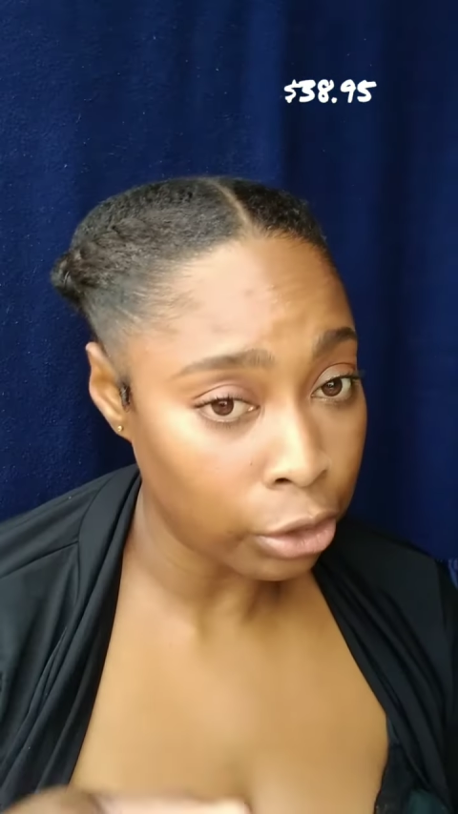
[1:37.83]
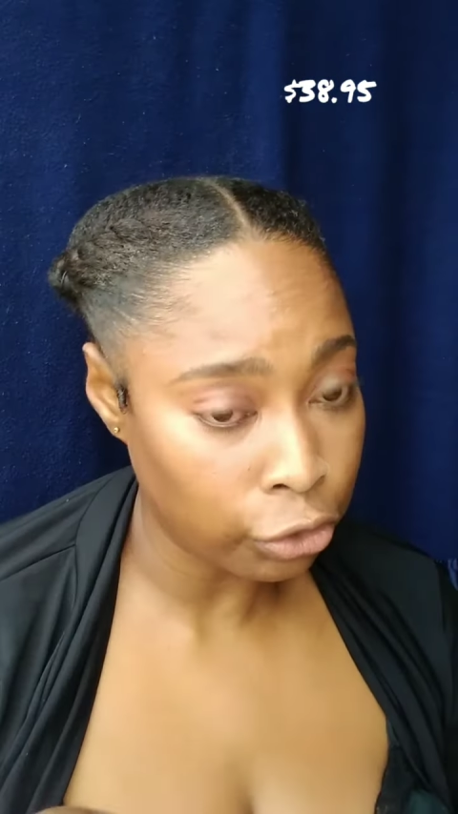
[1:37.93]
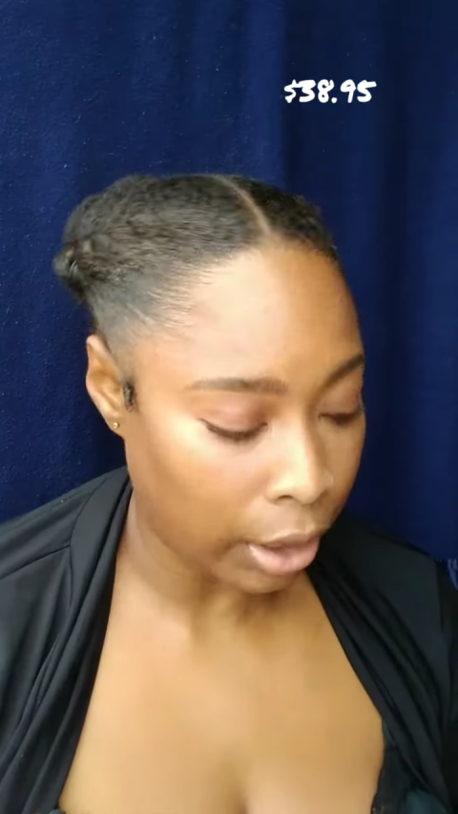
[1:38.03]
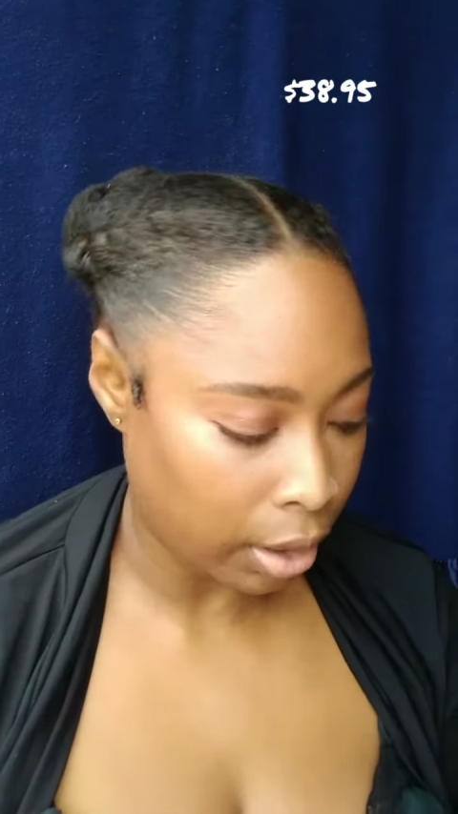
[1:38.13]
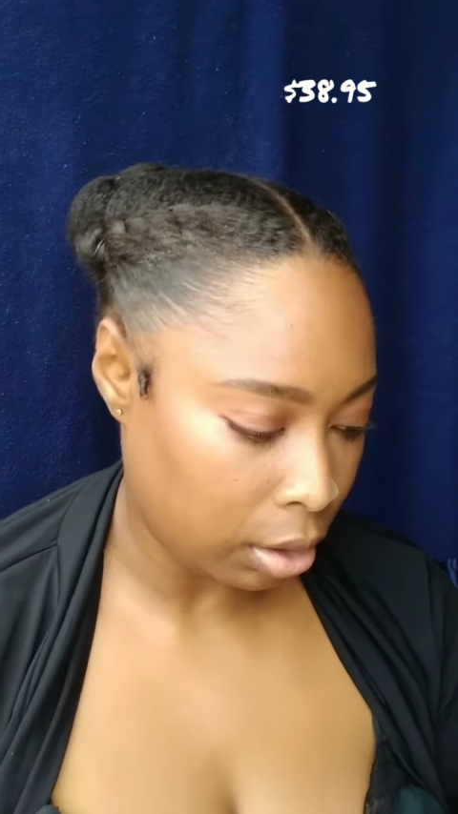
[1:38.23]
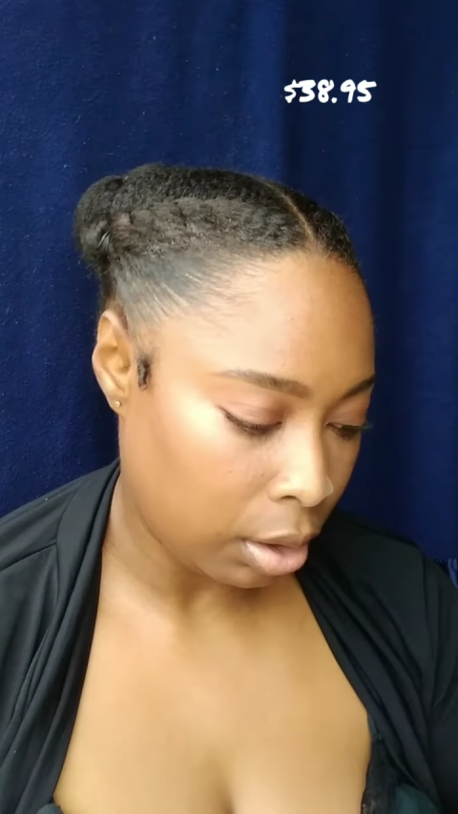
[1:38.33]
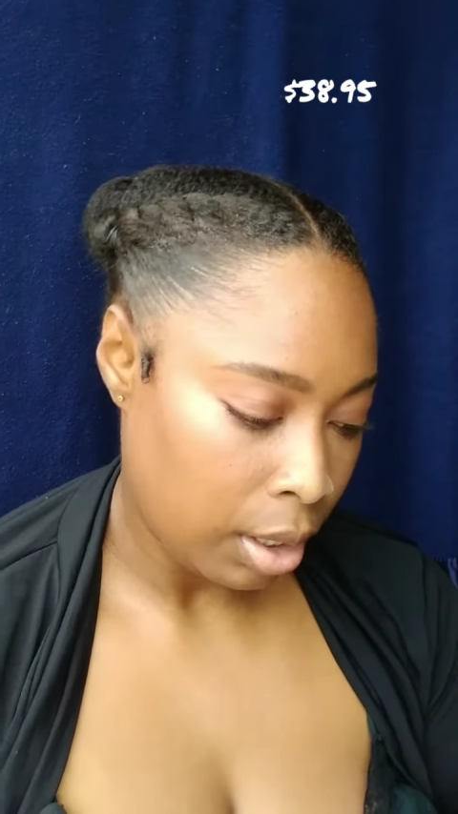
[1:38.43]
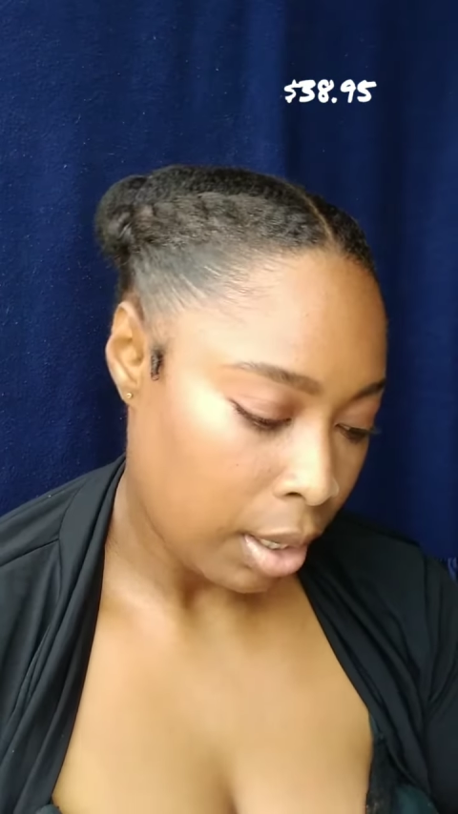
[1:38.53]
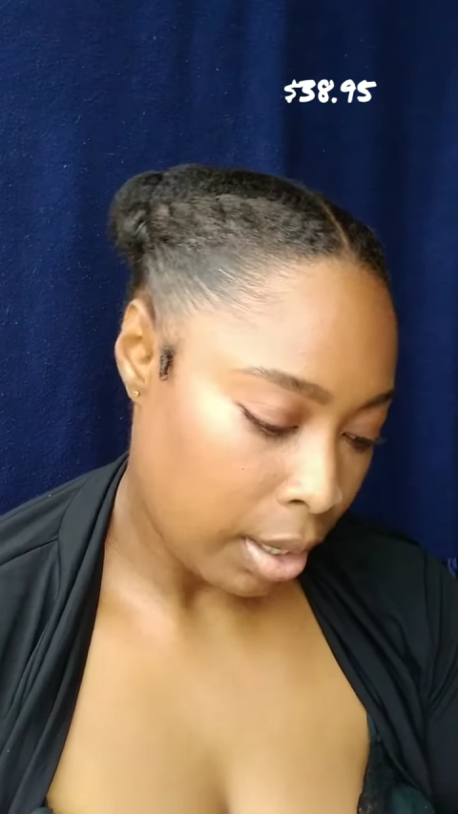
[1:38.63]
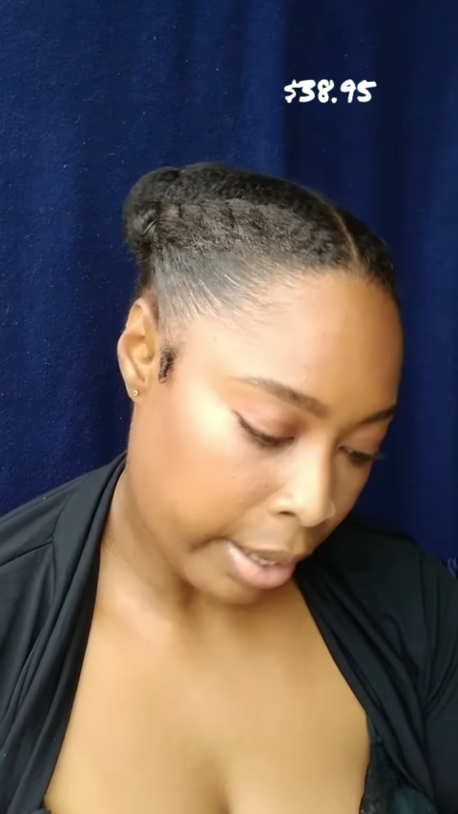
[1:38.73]
gel
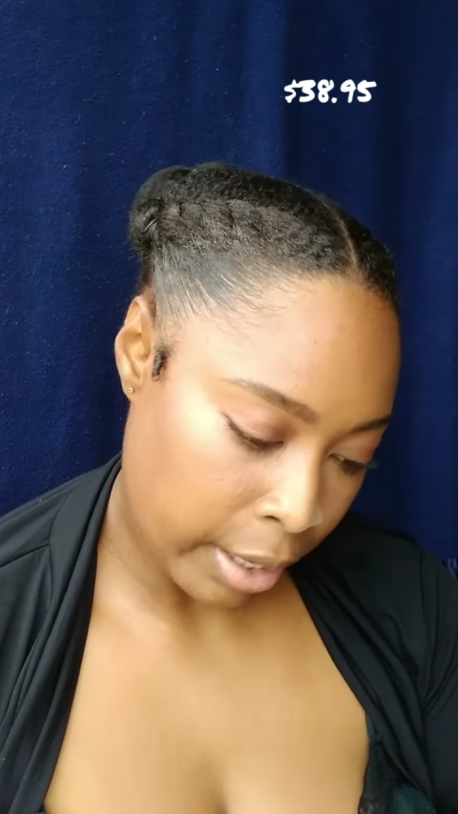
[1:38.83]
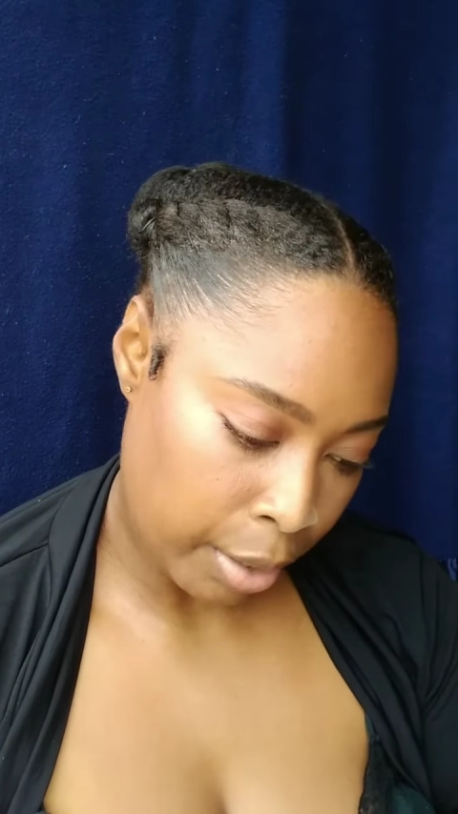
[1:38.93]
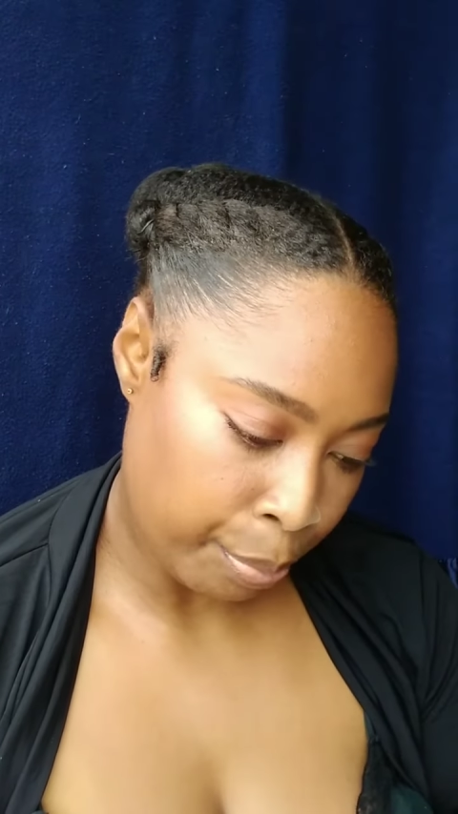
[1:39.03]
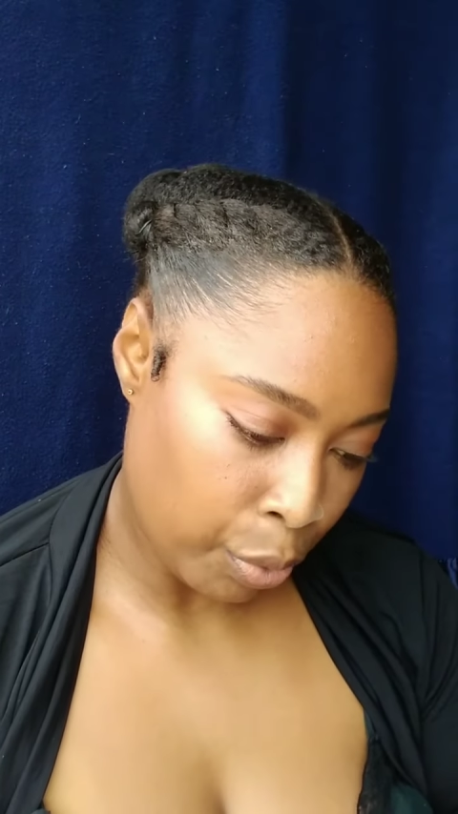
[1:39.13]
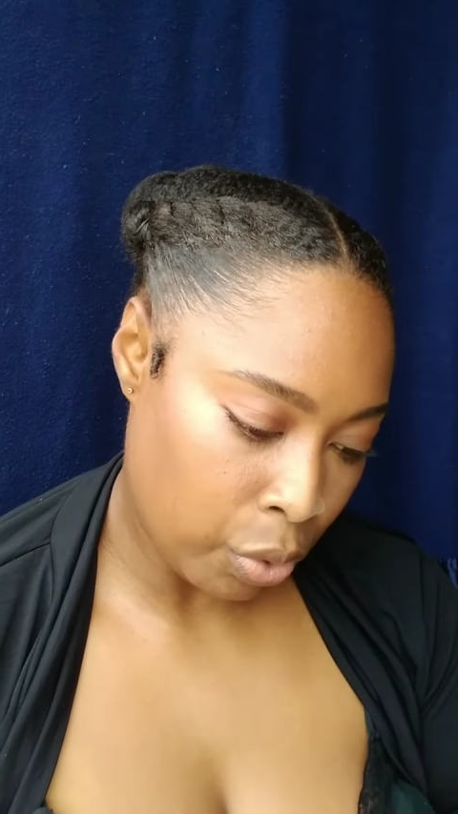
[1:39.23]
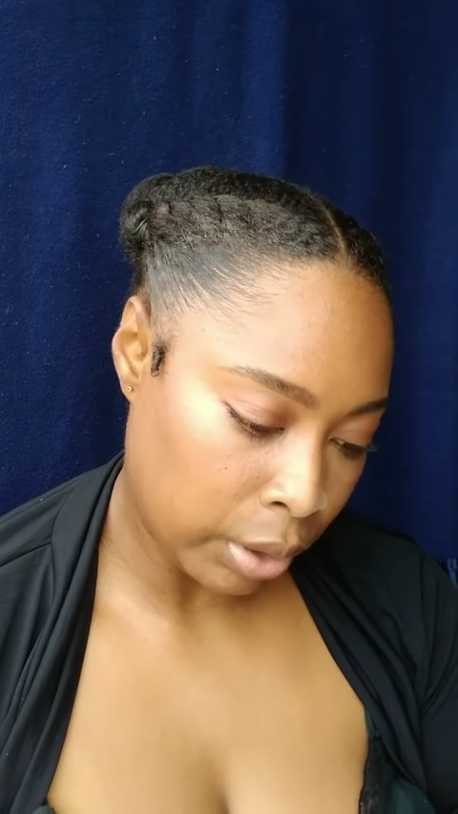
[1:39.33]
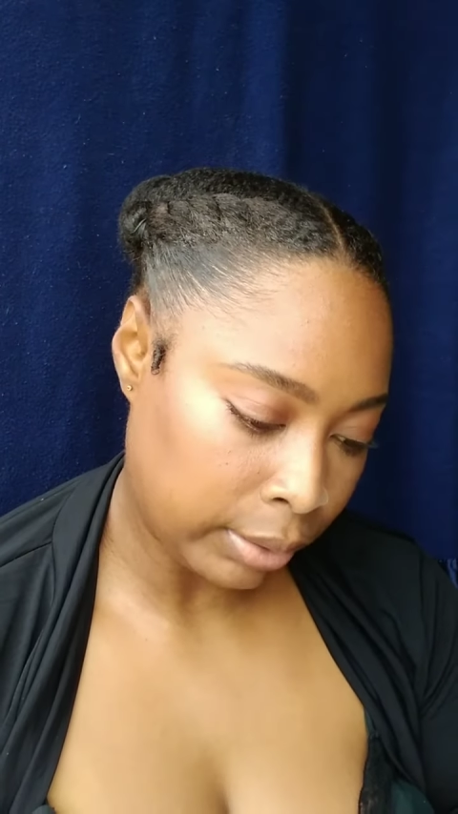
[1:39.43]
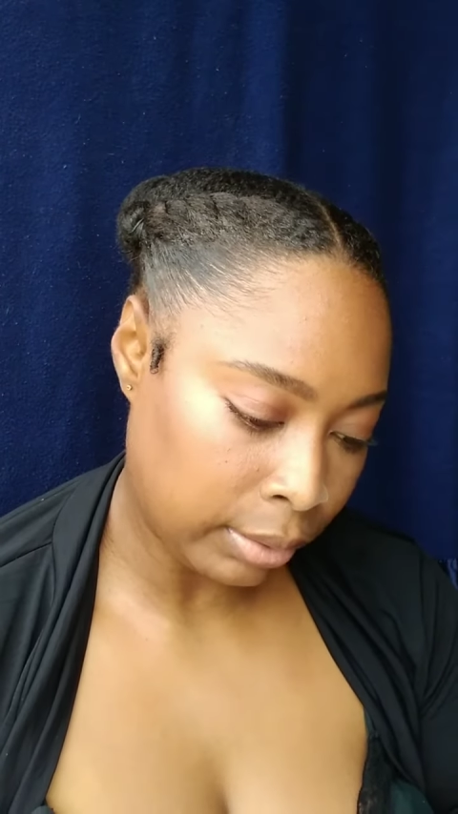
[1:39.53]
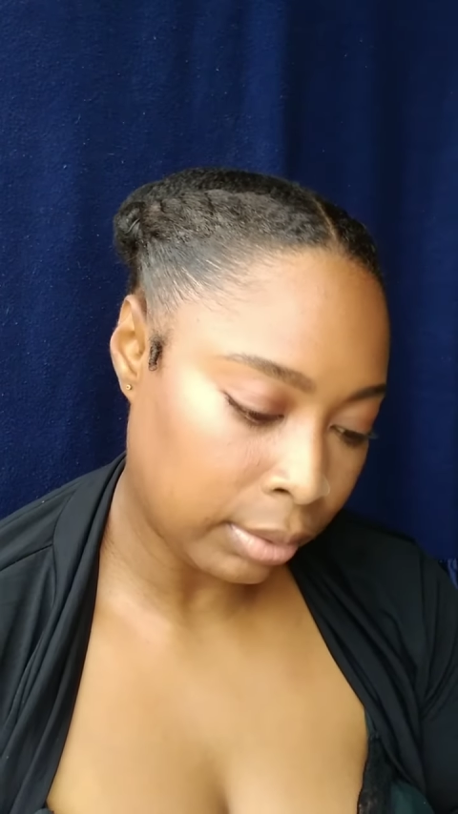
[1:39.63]
and I bought